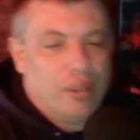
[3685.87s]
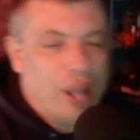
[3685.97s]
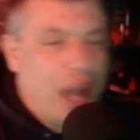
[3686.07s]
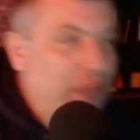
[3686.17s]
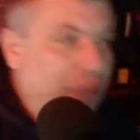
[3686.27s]

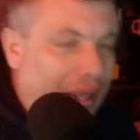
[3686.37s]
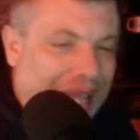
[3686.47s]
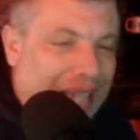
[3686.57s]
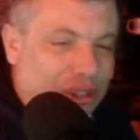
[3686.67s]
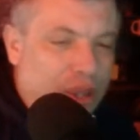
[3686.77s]
I feel like
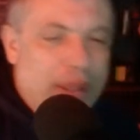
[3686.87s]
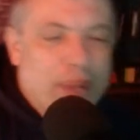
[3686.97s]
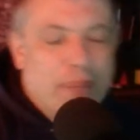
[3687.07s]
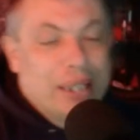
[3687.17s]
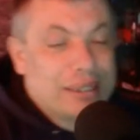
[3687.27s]
that's going to be
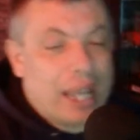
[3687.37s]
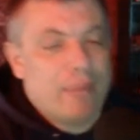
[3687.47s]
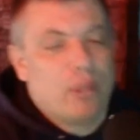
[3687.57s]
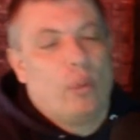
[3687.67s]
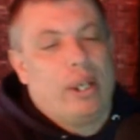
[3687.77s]
the best
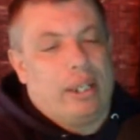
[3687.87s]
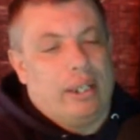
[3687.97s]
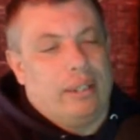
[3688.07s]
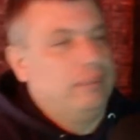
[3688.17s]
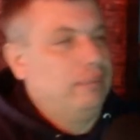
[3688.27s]
game of the
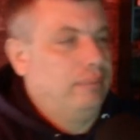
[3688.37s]
weekend.